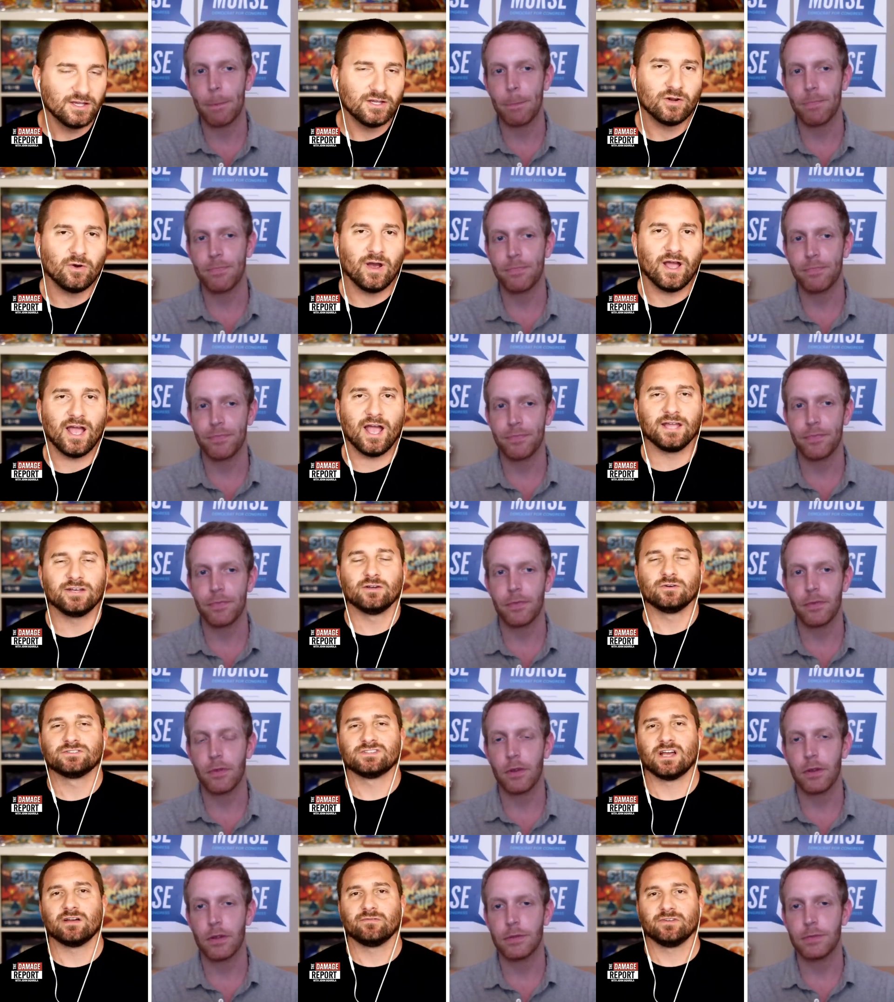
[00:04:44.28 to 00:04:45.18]
Speaker 1: You know, I, I, know
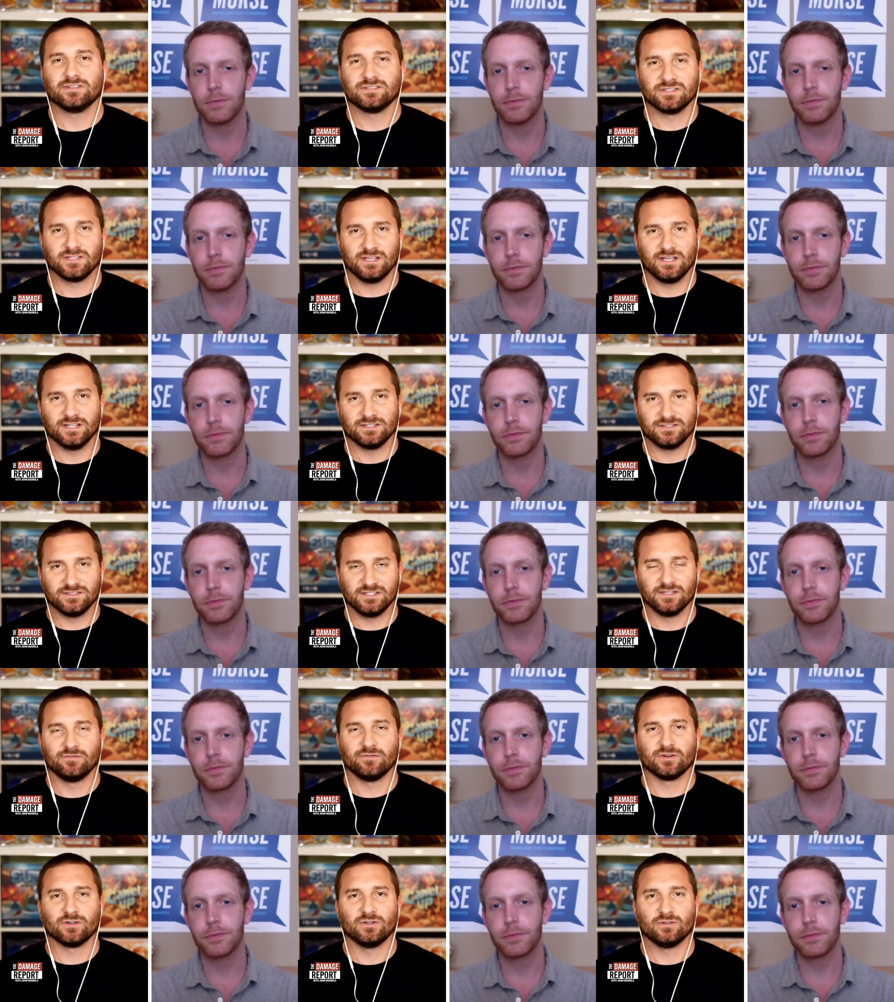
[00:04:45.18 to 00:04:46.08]
it's obviously it's
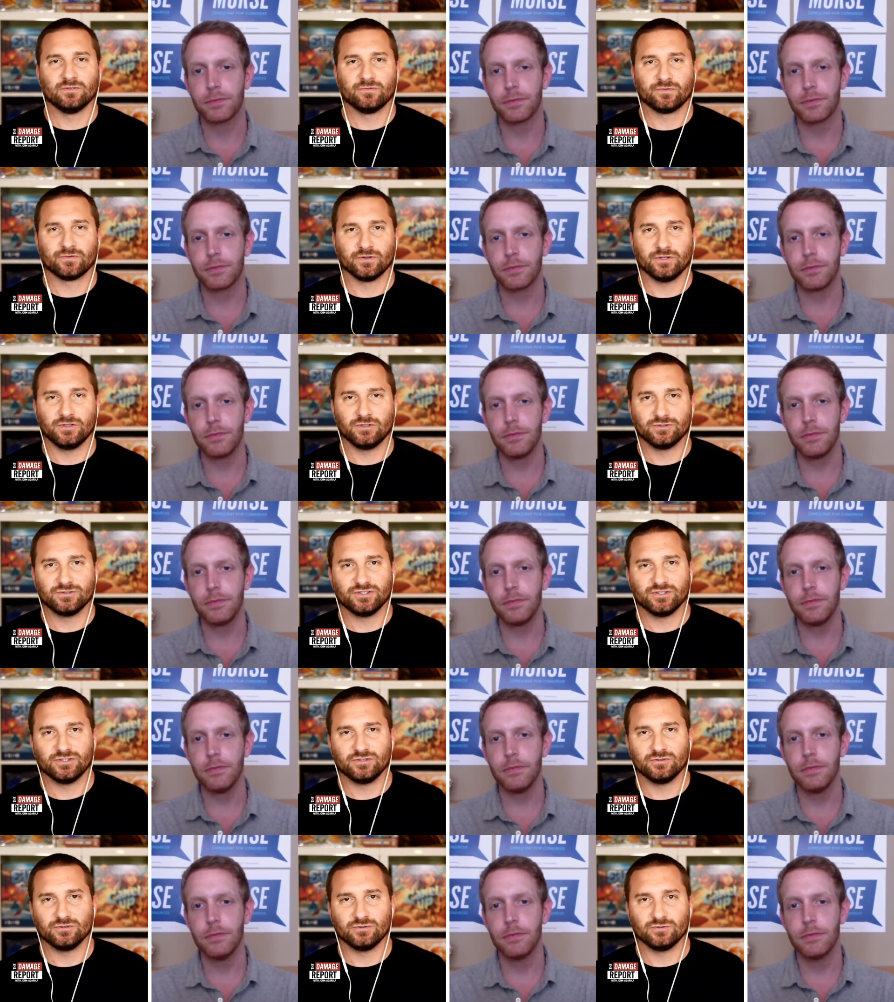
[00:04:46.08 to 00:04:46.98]
difficult for you
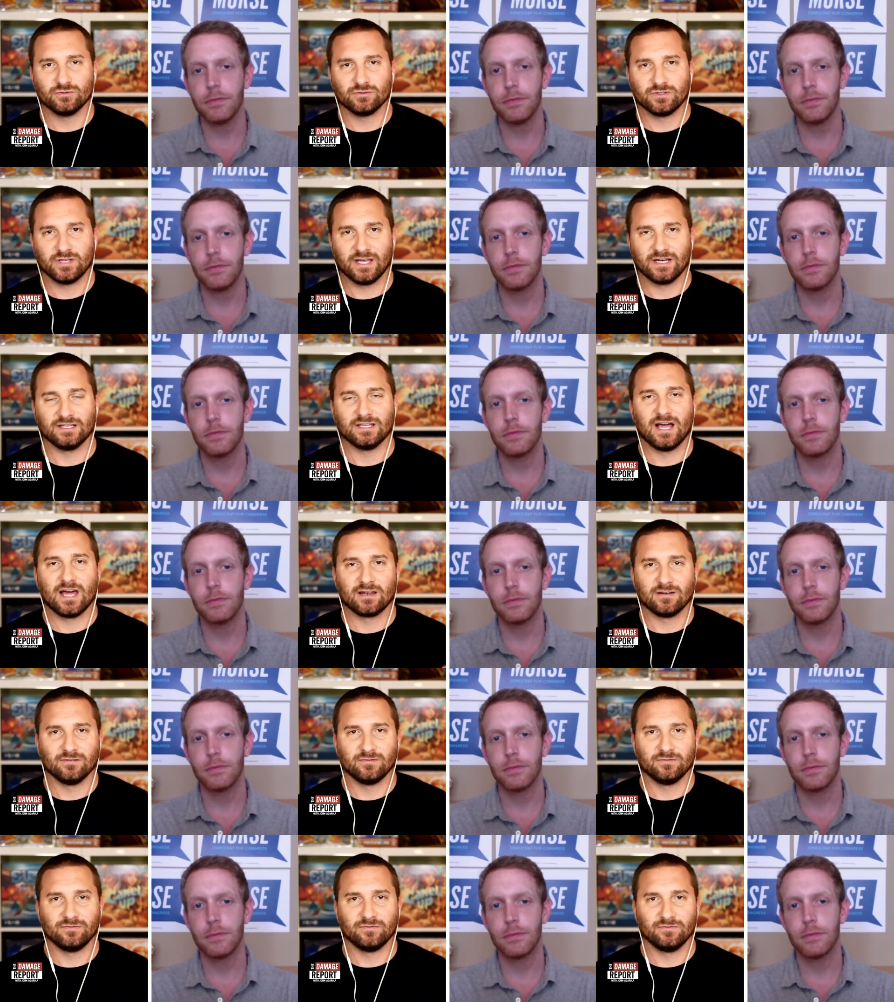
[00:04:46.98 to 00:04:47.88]
to get a lot
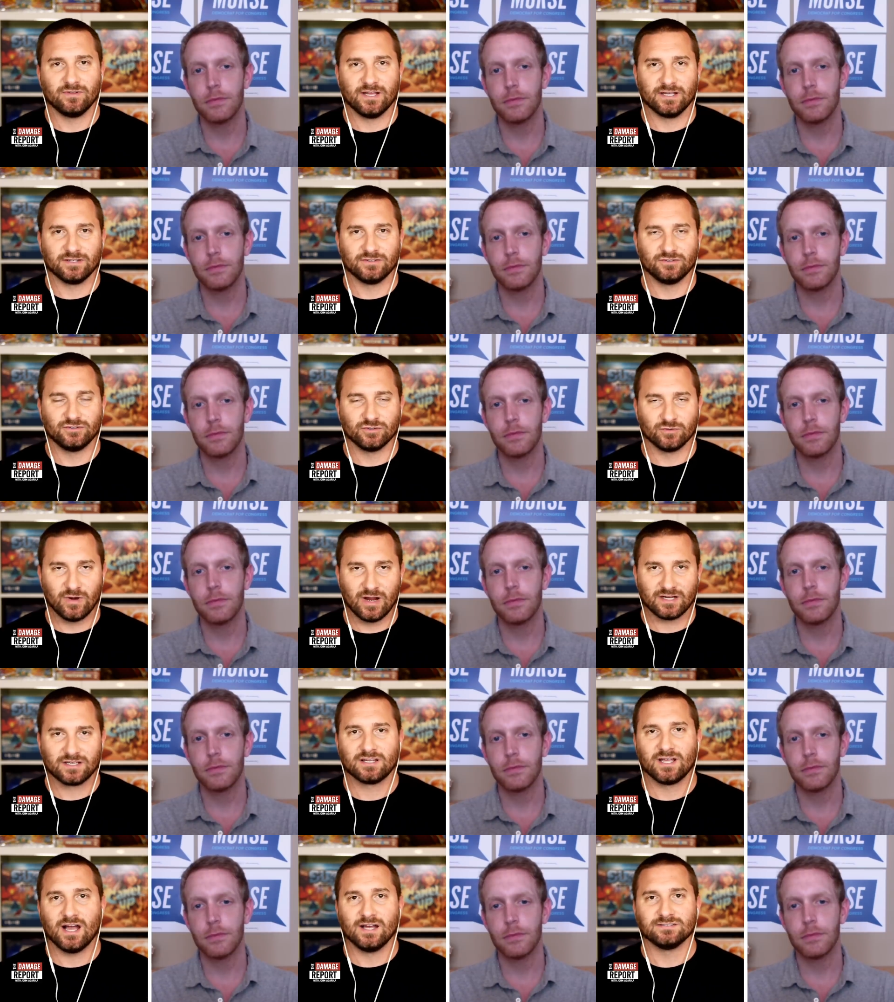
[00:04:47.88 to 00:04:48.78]
of like
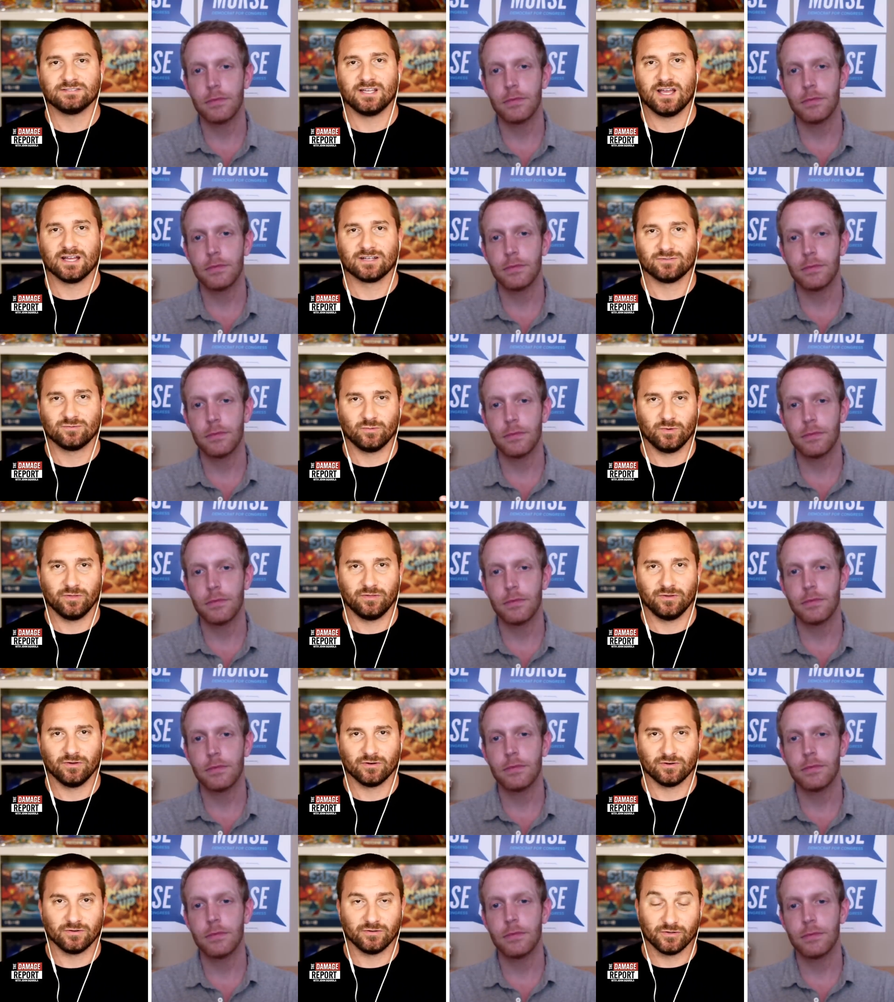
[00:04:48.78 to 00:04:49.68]
direct contact with
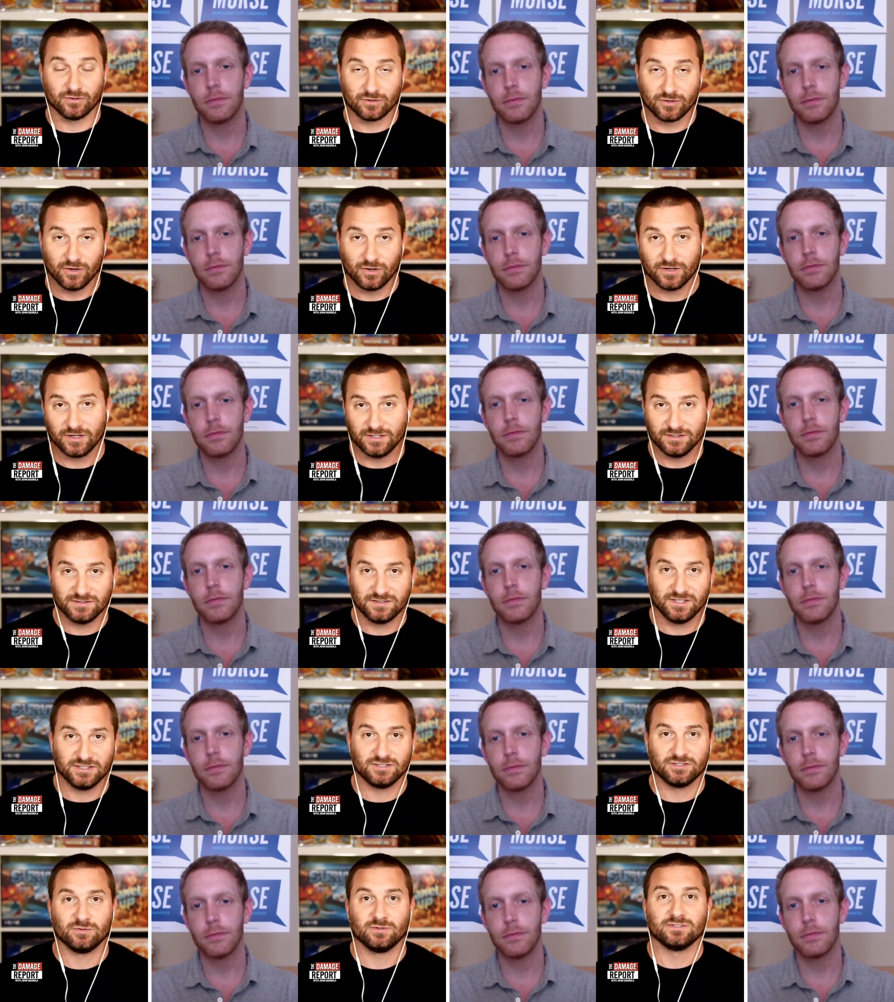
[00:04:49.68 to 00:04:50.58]
your your current
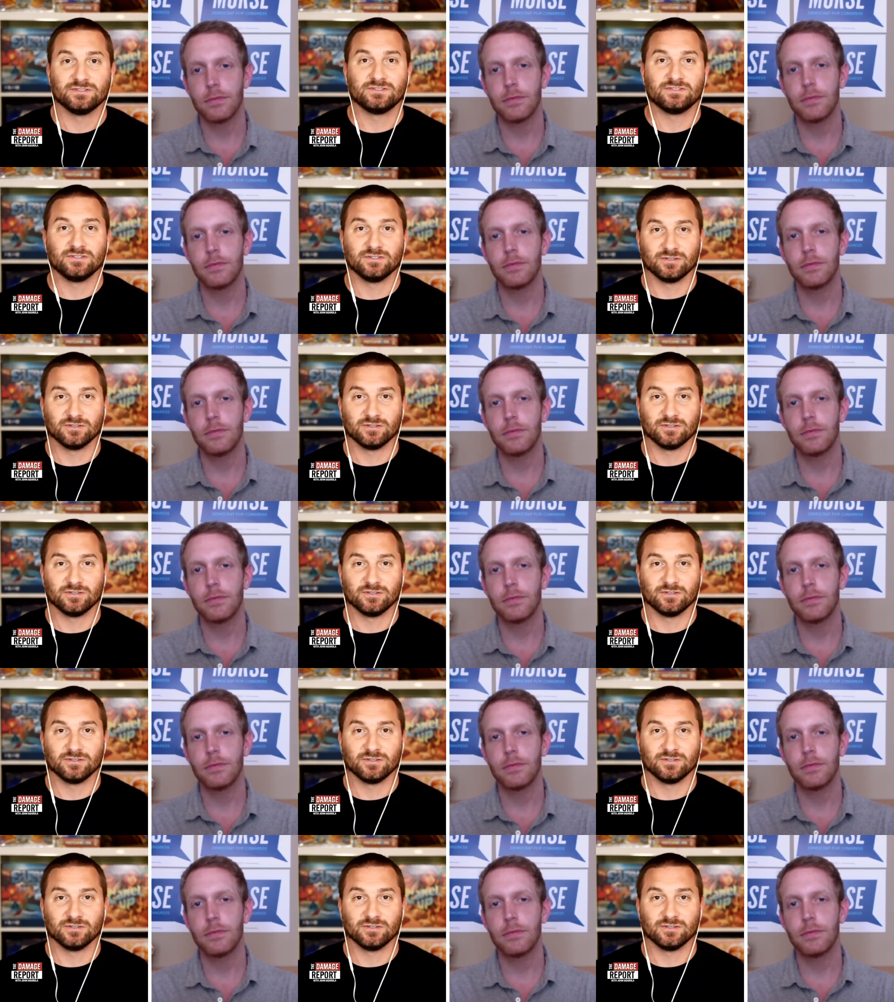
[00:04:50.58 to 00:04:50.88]
constituents,